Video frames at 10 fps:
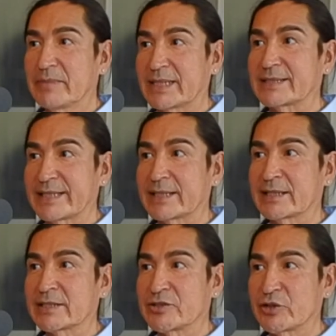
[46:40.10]
Because I can
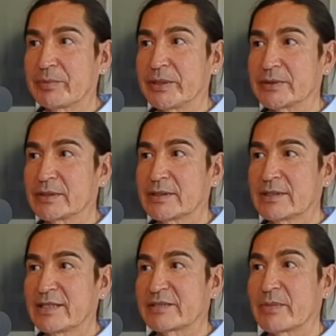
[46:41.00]
contribute
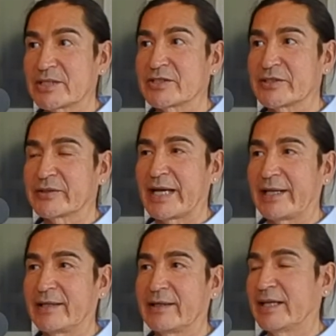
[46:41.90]
as much as you
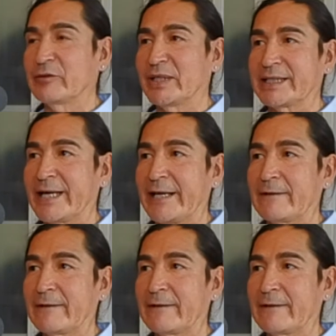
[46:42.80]
can. Anyone can.